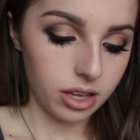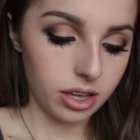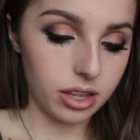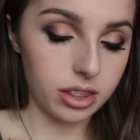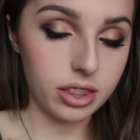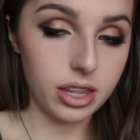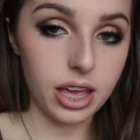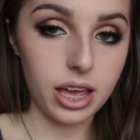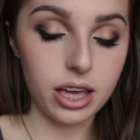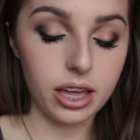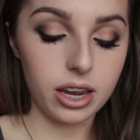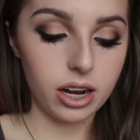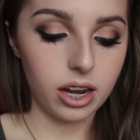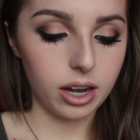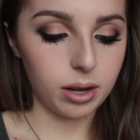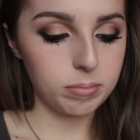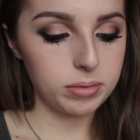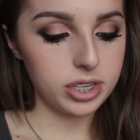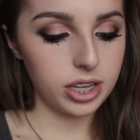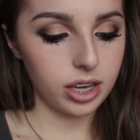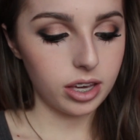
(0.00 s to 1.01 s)
And then
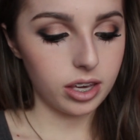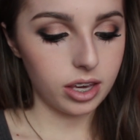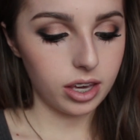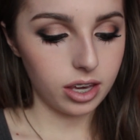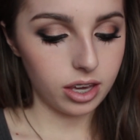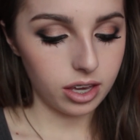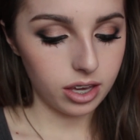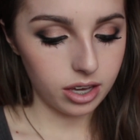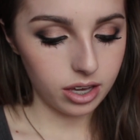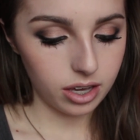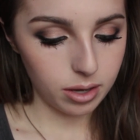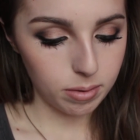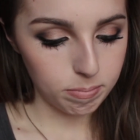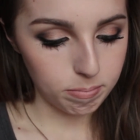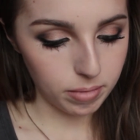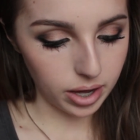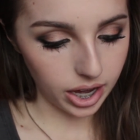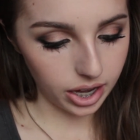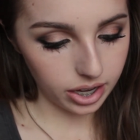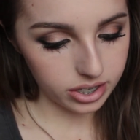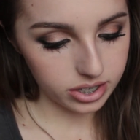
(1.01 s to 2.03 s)
I'm taking
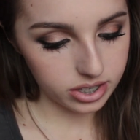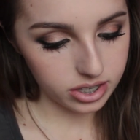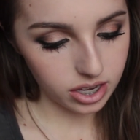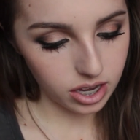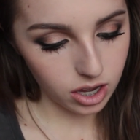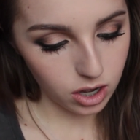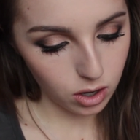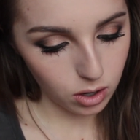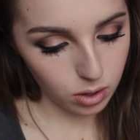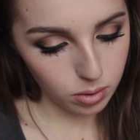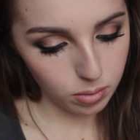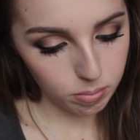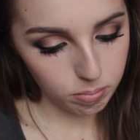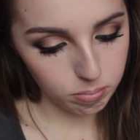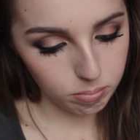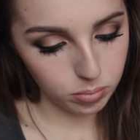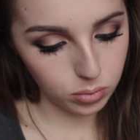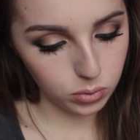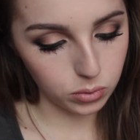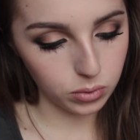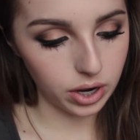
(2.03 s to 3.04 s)
MAC's
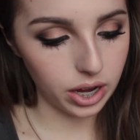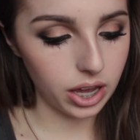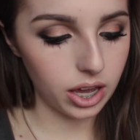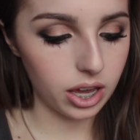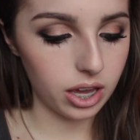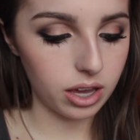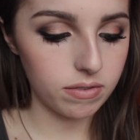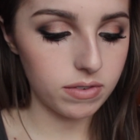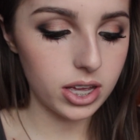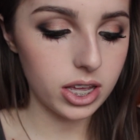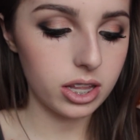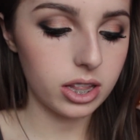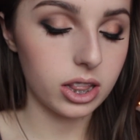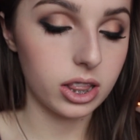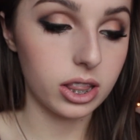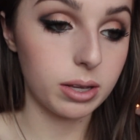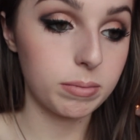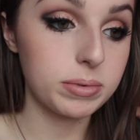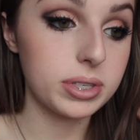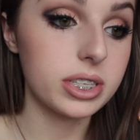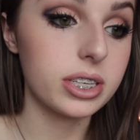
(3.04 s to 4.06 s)
Brave
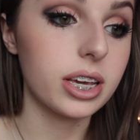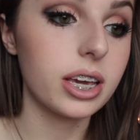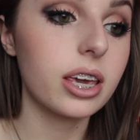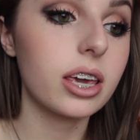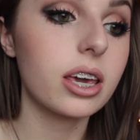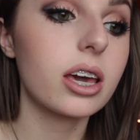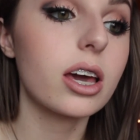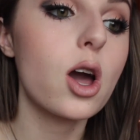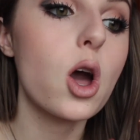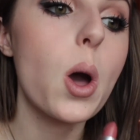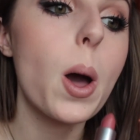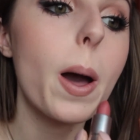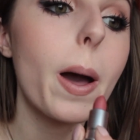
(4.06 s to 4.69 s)
lipstick.